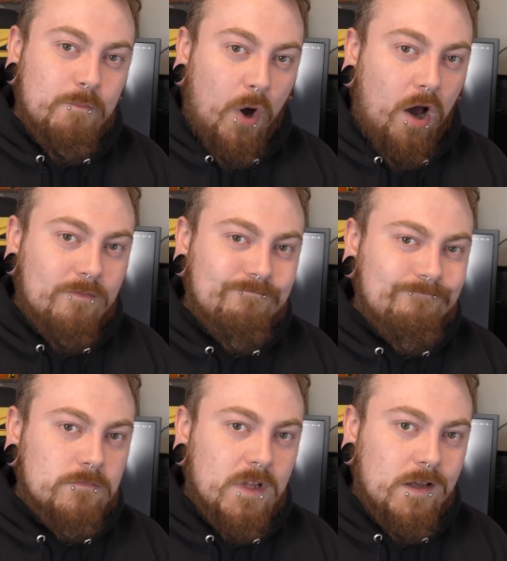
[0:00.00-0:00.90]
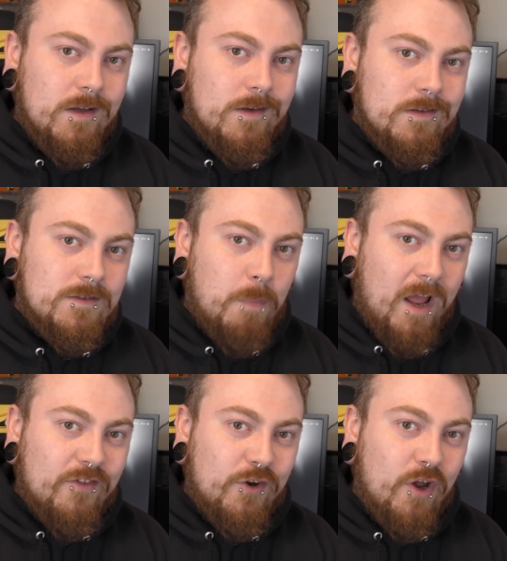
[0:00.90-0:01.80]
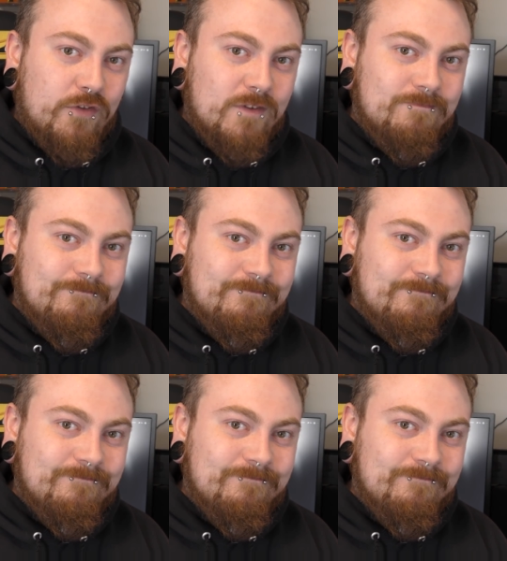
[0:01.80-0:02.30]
but it's better than nothing.